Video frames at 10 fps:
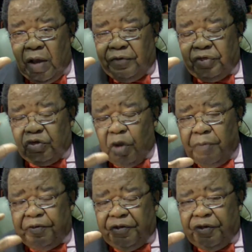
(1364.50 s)
have
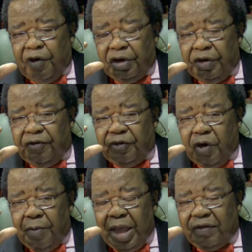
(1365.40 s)
stopped falling
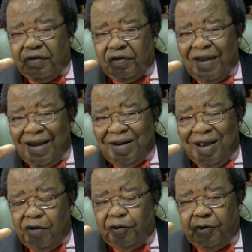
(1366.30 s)
from
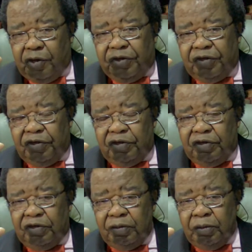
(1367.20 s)
external
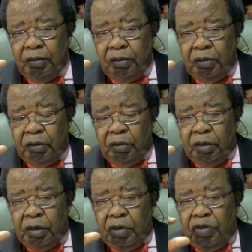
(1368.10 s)
forces,
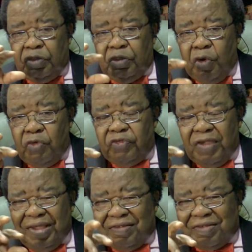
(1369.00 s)

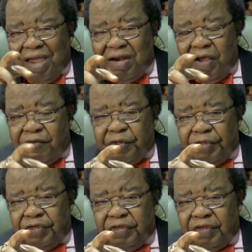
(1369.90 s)
those external
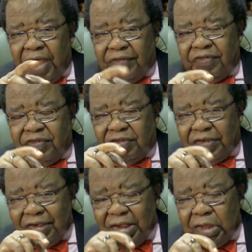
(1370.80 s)
forces are
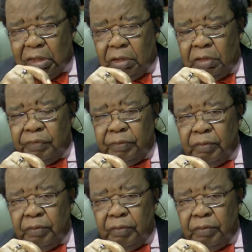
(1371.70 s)
still